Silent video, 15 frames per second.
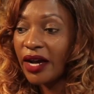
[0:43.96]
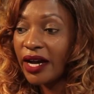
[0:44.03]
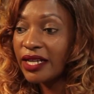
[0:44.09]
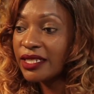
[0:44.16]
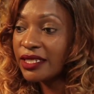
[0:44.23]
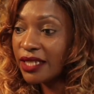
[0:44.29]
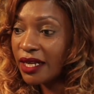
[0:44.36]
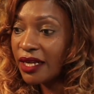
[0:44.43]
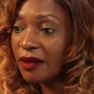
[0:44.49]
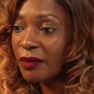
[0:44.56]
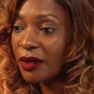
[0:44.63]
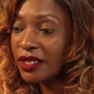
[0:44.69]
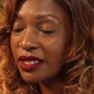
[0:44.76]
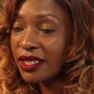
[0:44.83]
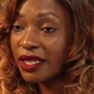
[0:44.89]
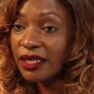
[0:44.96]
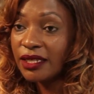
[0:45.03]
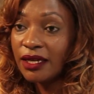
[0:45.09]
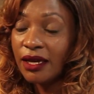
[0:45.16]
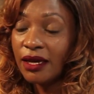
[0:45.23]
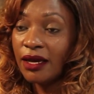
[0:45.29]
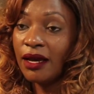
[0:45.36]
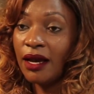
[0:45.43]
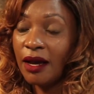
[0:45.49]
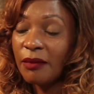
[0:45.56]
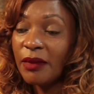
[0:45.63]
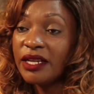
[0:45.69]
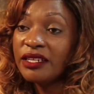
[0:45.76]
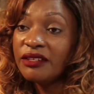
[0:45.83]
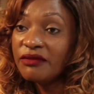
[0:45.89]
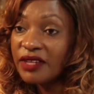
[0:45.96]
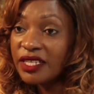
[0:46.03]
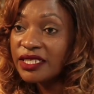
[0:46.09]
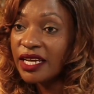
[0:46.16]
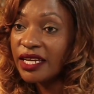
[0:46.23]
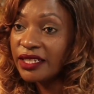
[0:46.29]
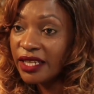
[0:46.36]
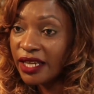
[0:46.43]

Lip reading: I can stand up and say, I'm an investor in